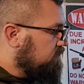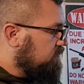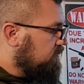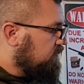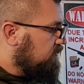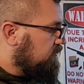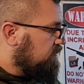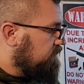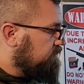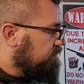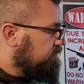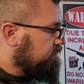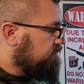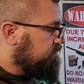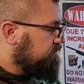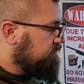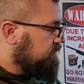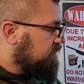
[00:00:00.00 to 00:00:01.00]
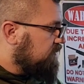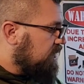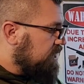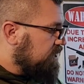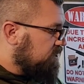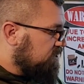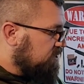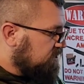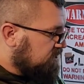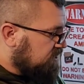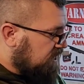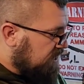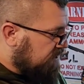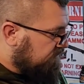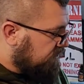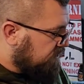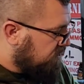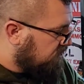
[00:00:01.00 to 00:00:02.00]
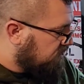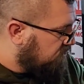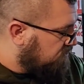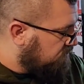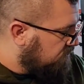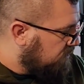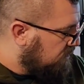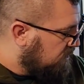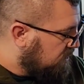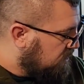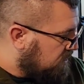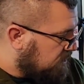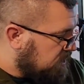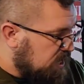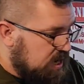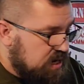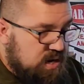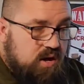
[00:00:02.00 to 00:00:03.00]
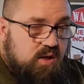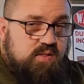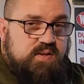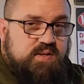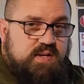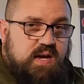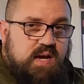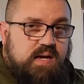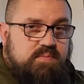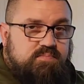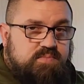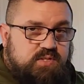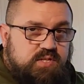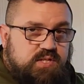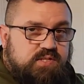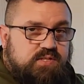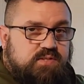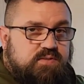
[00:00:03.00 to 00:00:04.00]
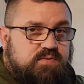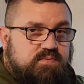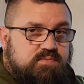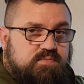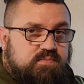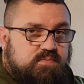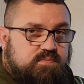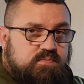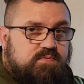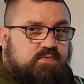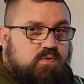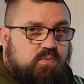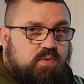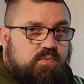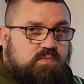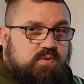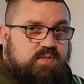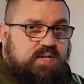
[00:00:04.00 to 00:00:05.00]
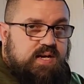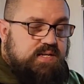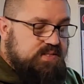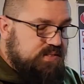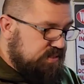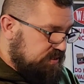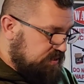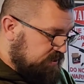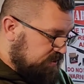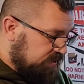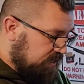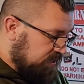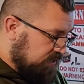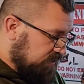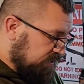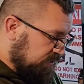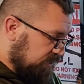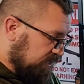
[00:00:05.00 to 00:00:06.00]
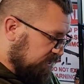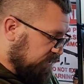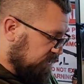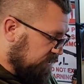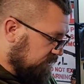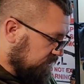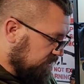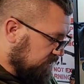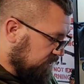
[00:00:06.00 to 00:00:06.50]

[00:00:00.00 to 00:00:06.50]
liner inside of it too. Not all the time, just for when we're testing slugs, guys.